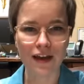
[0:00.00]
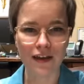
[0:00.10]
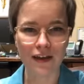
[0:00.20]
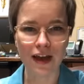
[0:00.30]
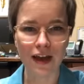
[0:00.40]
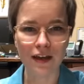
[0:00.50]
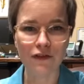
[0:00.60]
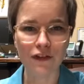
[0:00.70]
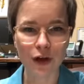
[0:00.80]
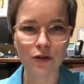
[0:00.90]
that they
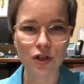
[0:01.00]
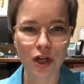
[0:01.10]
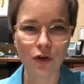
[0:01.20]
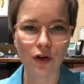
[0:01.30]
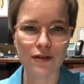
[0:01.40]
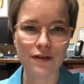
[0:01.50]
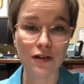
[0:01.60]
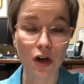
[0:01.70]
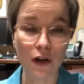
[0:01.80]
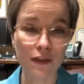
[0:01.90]
felt generous
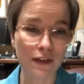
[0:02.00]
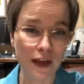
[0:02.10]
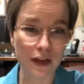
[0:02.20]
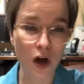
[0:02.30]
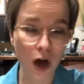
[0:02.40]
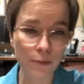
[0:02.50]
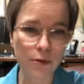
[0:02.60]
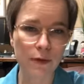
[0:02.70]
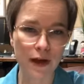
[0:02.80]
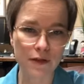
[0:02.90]
and that they
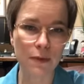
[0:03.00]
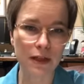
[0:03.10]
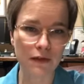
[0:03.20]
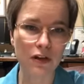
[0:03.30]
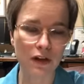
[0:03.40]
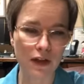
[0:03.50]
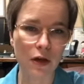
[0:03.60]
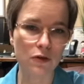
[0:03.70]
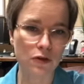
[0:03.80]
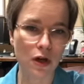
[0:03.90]
compromised by giving
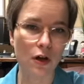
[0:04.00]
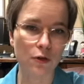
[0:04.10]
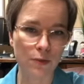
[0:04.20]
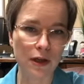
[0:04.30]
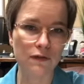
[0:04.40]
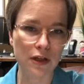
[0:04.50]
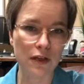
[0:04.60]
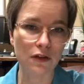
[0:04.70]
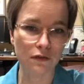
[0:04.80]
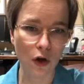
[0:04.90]
$1,000 PFD
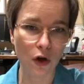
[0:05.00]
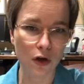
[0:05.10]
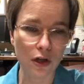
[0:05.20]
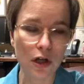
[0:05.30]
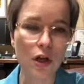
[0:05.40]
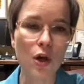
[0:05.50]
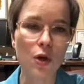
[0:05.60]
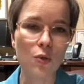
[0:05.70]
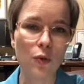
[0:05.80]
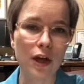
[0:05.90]
in the fall,
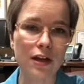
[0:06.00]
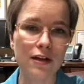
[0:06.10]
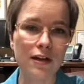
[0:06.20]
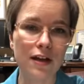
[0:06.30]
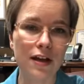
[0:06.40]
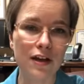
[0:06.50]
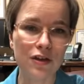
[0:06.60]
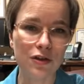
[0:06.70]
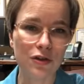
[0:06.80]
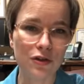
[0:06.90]
when
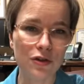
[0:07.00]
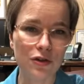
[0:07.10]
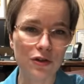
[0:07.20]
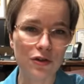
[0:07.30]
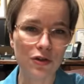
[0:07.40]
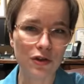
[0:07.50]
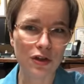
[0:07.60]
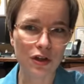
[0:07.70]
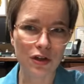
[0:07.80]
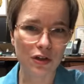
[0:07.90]

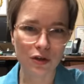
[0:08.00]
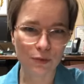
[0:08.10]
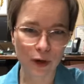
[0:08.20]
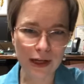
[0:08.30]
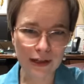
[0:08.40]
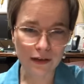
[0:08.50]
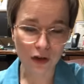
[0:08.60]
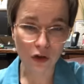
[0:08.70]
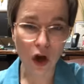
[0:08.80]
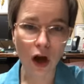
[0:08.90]
they're breaking the
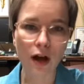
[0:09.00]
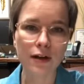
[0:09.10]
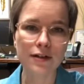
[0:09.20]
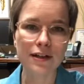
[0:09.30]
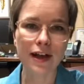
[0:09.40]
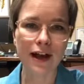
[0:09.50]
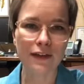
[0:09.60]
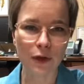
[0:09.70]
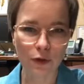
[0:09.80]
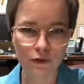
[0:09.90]
law and
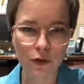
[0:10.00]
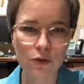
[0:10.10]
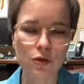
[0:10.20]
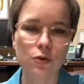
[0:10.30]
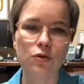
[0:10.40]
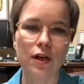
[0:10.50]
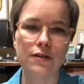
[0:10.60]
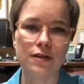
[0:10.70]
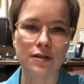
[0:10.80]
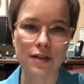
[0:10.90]
they refuse to
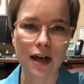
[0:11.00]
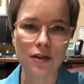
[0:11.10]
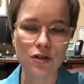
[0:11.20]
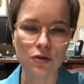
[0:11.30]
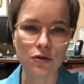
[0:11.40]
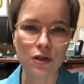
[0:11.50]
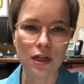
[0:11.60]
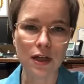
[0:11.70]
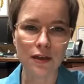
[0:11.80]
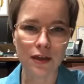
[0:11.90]
address the statute
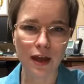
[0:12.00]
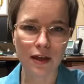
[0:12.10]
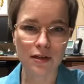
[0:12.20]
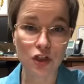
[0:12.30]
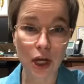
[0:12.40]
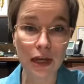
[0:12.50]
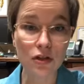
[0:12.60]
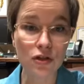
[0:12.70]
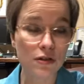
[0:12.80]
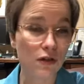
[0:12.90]
that
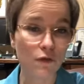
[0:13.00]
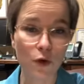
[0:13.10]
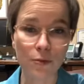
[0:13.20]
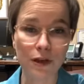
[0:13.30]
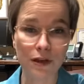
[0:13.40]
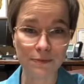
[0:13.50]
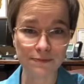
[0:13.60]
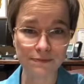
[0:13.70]
changes the formula.